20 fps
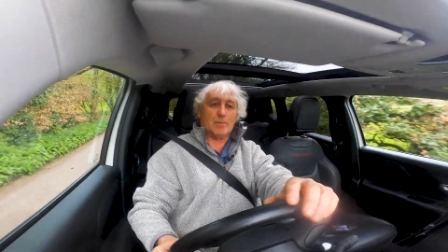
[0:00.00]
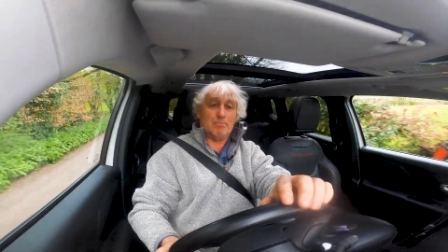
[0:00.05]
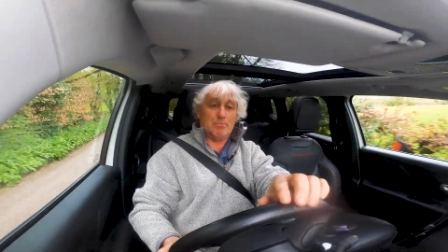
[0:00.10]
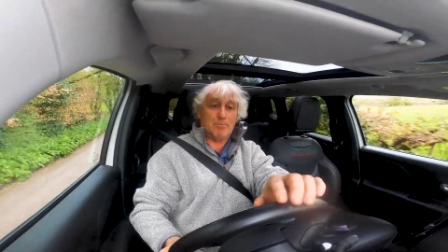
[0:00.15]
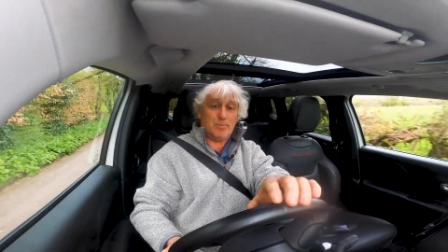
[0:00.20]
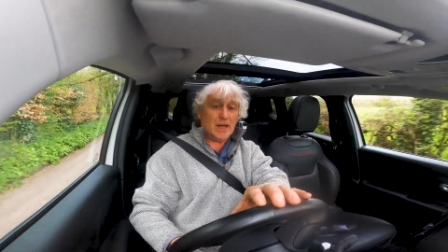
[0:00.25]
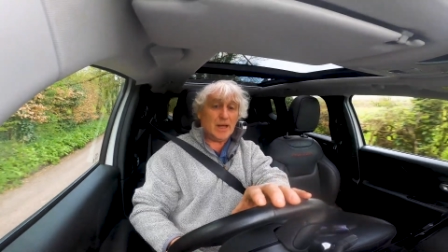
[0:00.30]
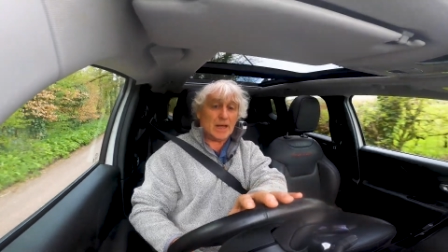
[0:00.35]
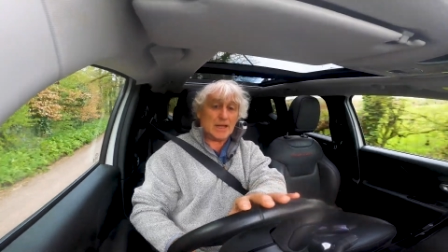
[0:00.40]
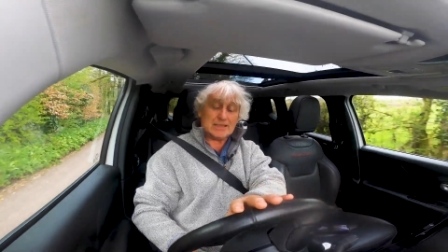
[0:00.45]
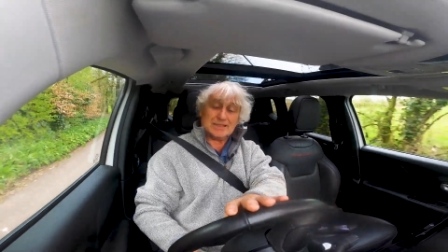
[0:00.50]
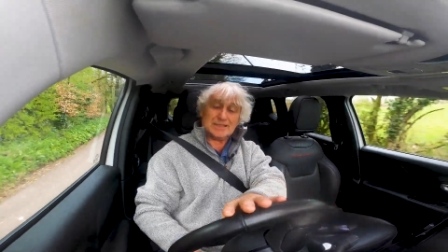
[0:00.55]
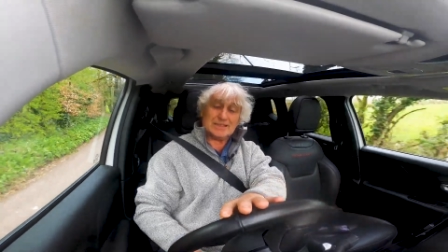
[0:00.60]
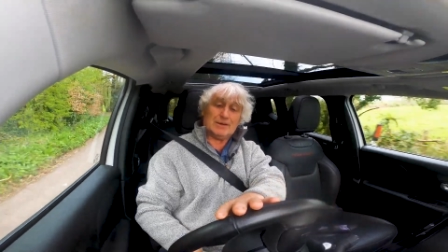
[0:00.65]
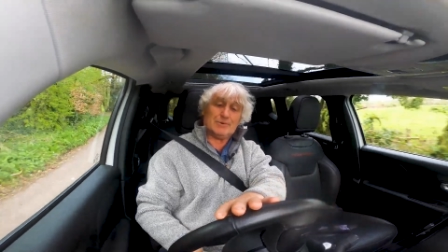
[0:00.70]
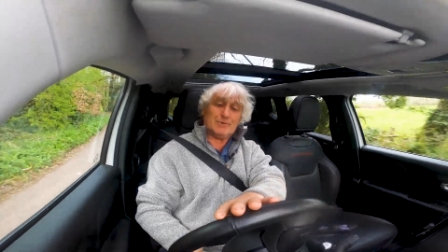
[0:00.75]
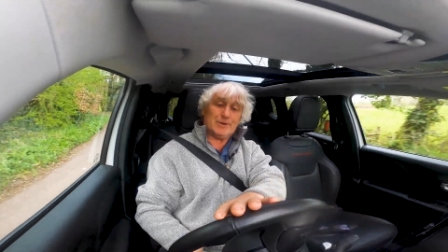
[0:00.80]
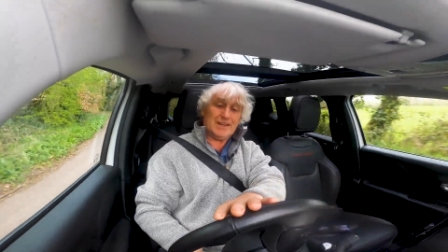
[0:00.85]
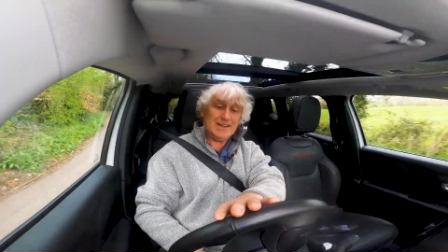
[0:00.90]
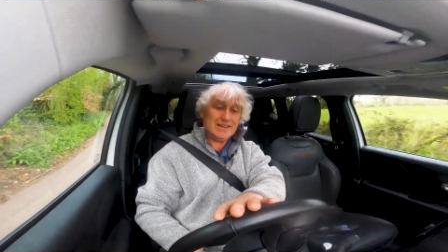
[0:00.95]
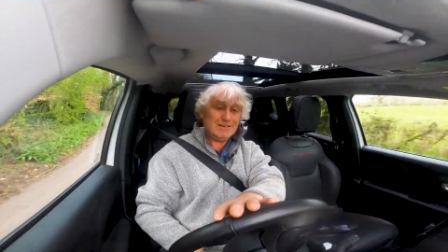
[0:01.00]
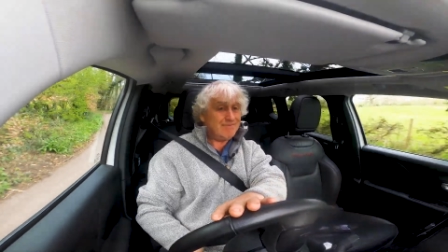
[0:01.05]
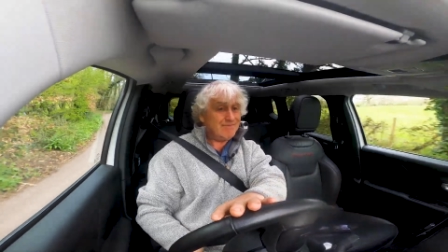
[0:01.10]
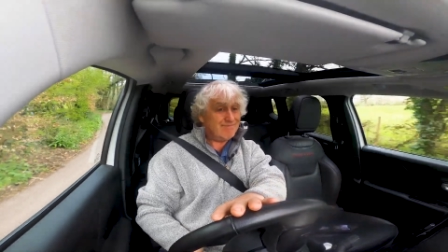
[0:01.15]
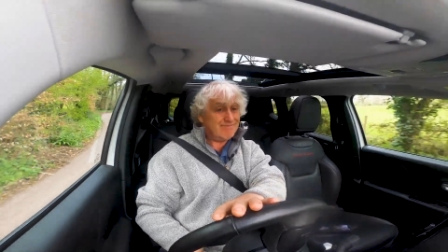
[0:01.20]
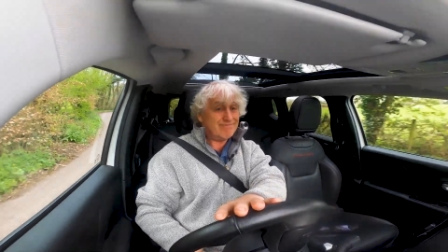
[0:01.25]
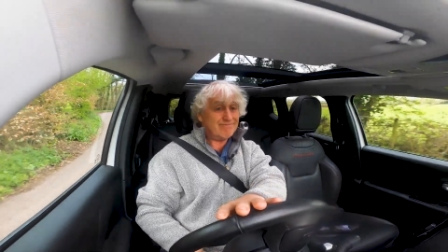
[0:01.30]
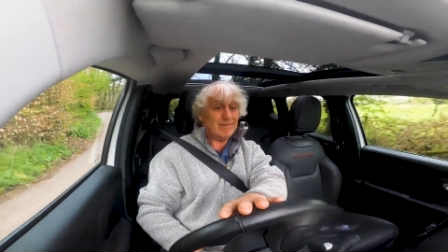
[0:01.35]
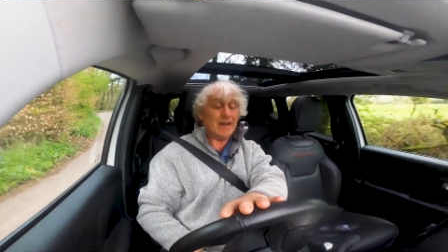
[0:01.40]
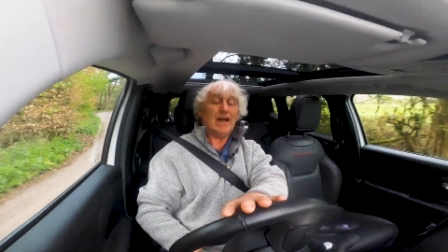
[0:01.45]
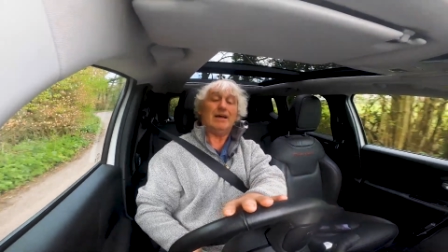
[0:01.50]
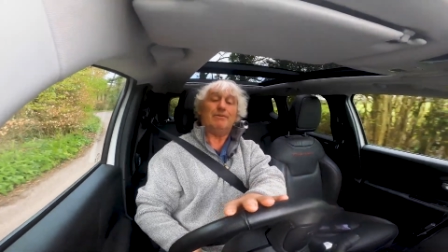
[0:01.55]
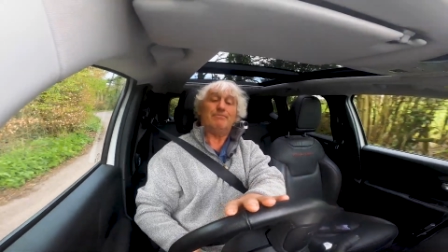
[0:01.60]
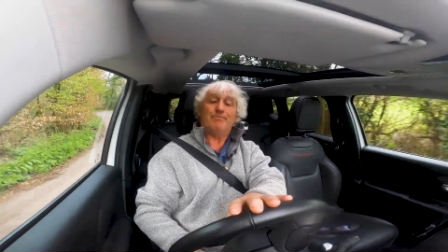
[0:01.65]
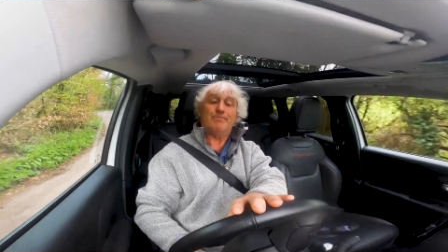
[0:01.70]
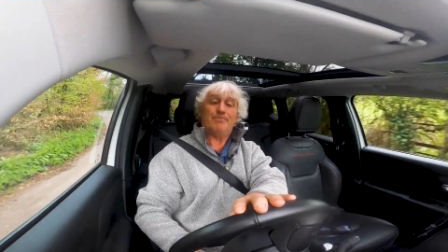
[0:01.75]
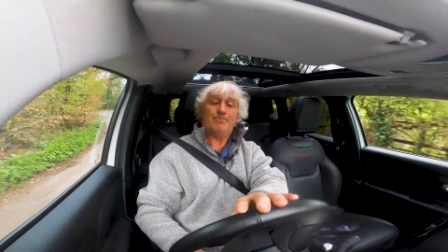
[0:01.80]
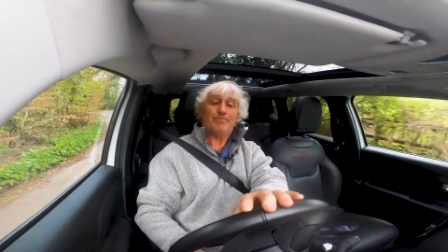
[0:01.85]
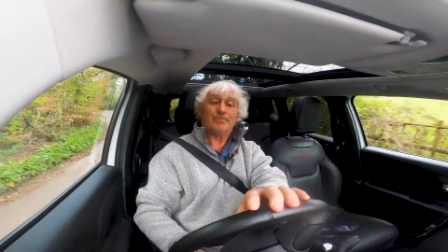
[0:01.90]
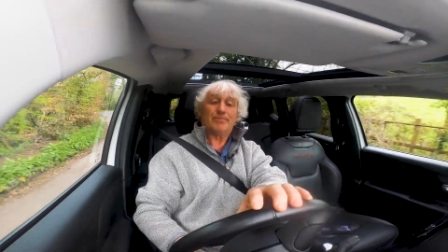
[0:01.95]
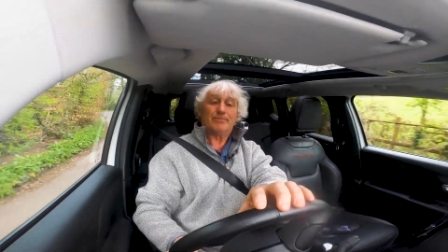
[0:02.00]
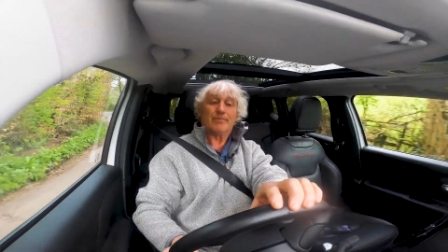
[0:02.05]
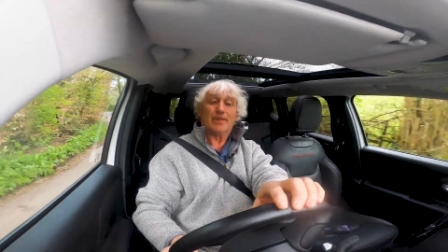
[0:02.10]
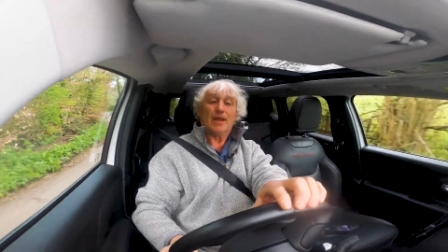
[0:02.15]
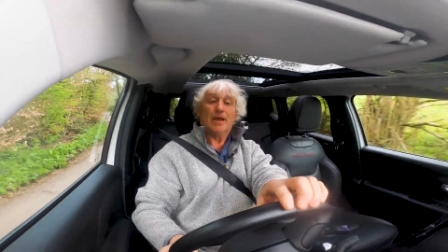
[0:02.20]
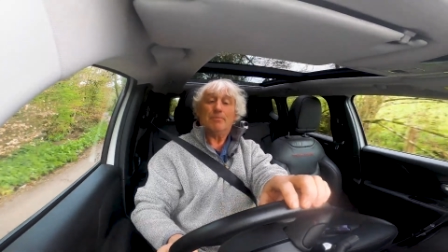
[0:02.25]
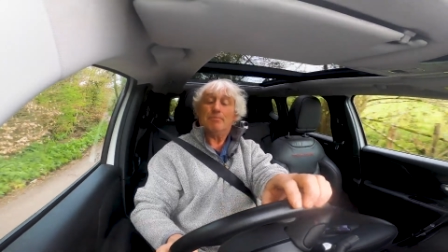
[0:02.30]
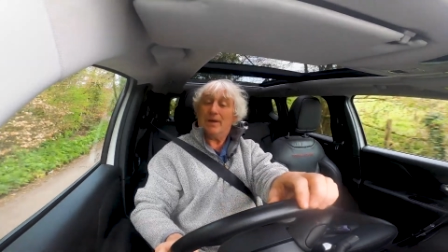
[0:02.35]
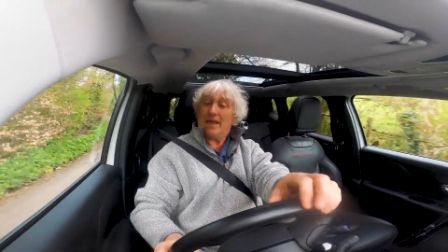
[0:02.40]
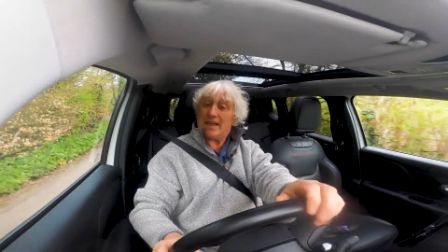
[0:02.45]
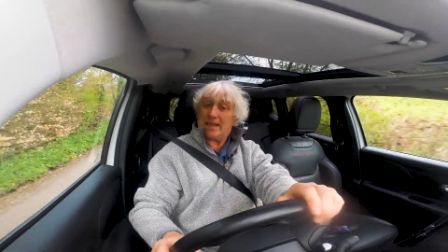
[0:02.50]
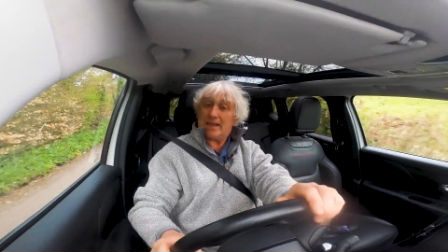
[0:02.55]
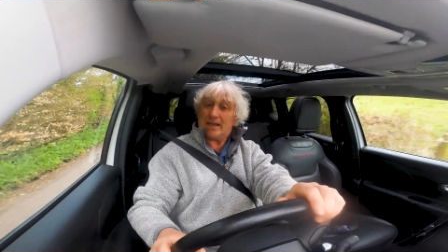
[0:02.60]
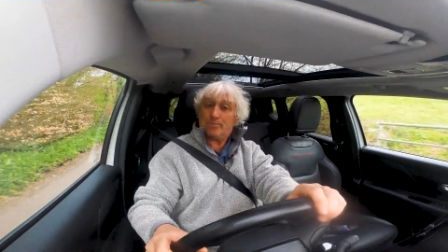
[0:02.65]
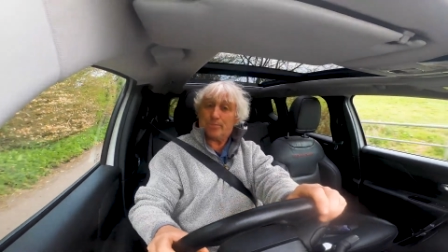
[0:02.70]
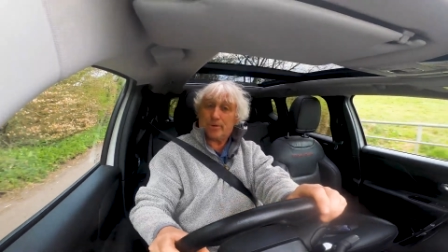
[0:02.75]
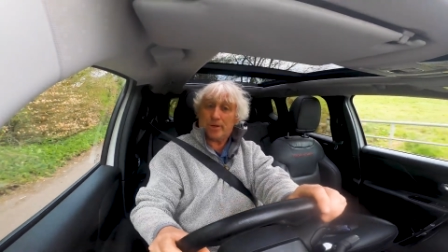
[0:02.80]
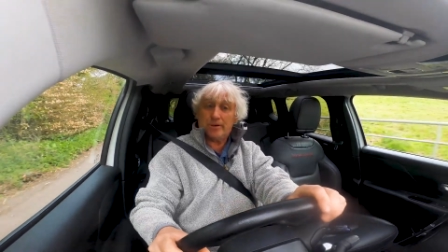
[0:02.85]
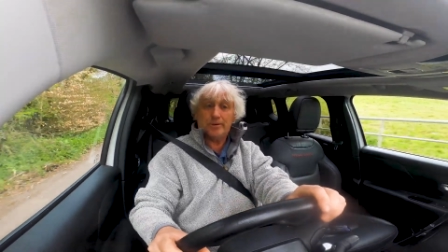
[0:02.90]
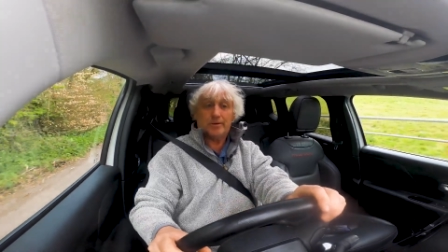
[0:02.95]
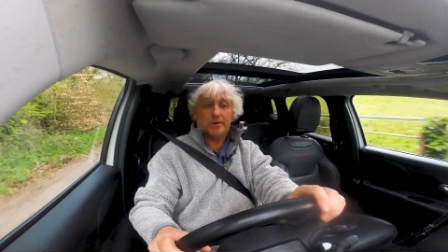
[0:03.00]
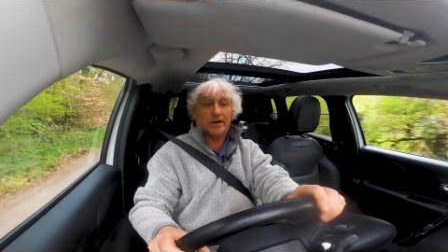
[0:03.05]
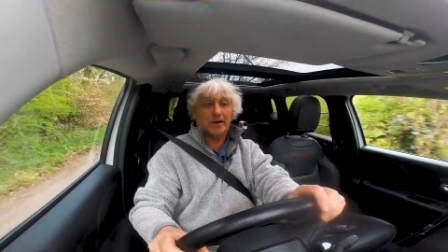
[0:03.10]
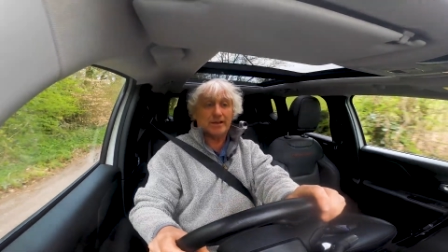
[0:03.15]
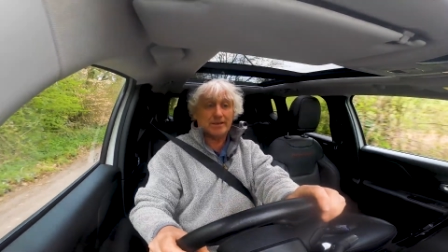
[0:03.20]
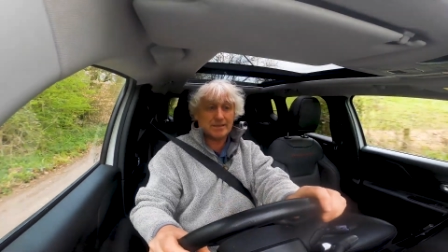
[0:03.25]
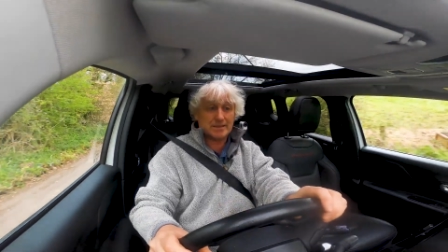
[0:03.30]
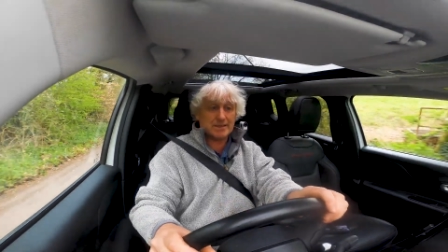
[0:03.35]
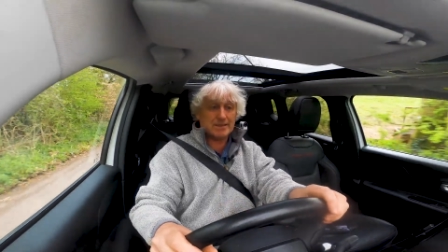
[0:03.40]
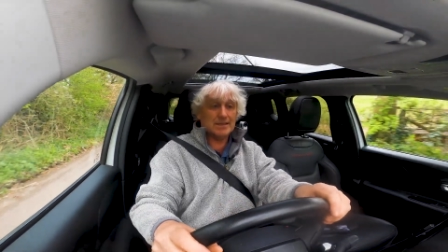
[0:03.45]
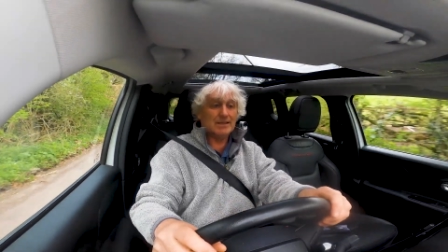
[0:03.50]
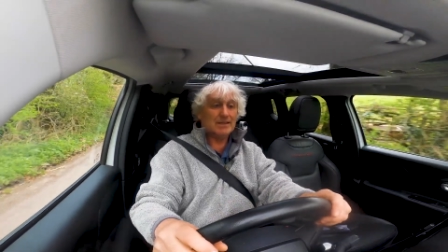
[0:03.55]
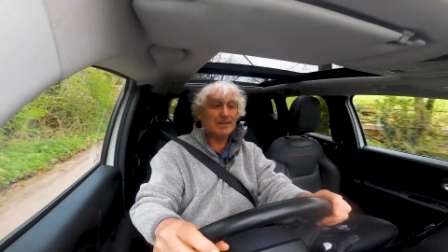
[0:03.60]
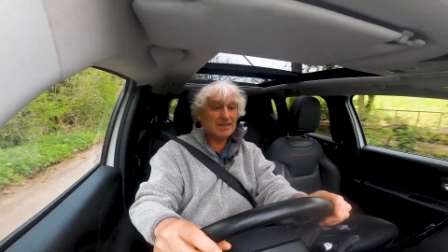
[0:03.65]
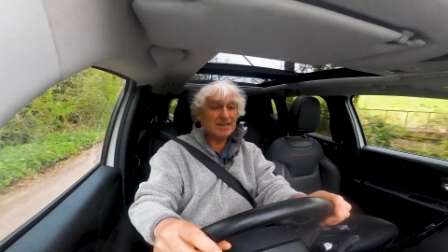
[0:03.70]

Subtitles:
but when I'm making progress,